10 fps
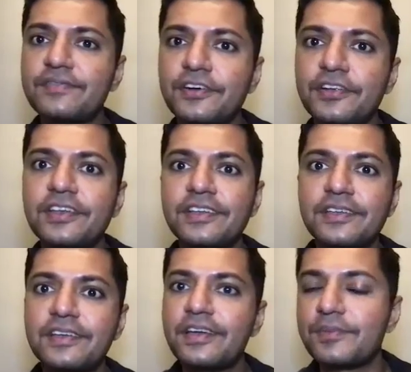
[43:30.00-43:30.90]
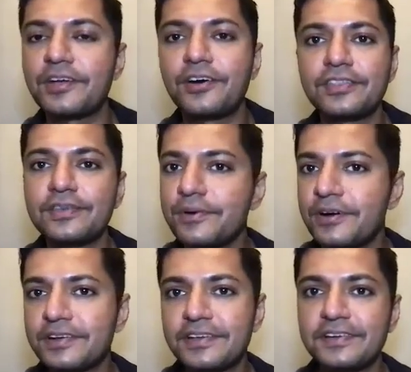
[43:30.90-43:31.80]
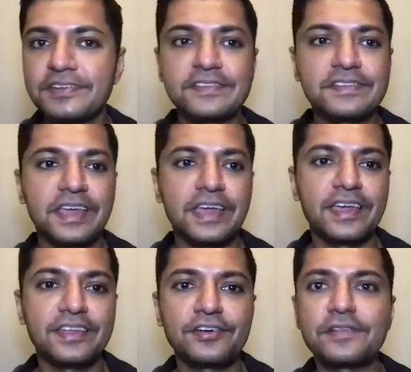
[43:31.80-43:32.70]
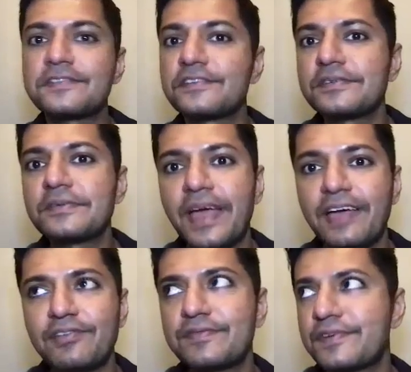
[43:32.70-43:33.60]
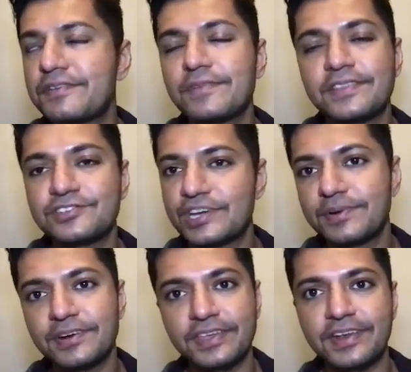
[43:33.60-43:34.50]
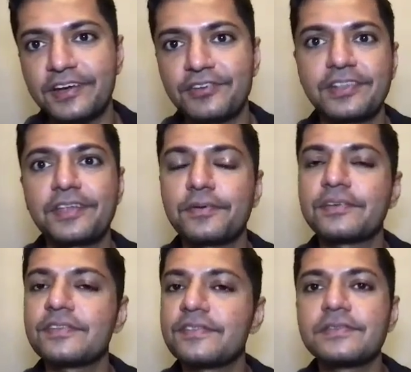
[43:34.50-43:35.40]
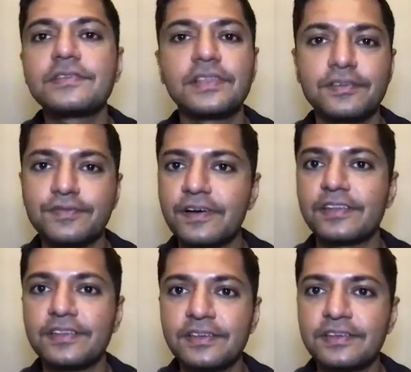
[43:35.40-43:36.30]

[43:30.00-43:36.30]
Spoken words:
for coming on the podcast and also having fun with the Jeopardy round. That was really fun.